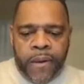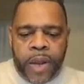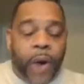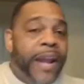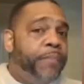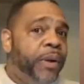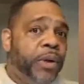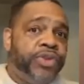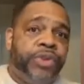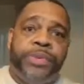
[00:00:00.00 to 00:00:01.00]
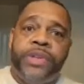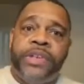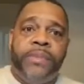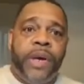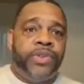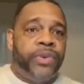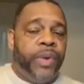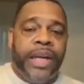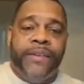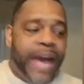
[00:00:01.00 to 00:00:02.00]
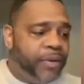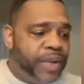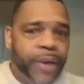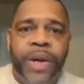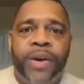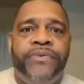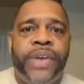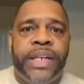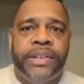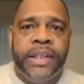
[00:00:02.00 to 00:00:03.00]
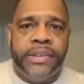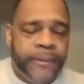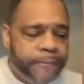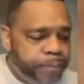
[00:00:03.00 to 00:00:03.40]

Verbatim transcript: Go ahead and put those scriptures up there on the screen because I don't think we're going to finish this.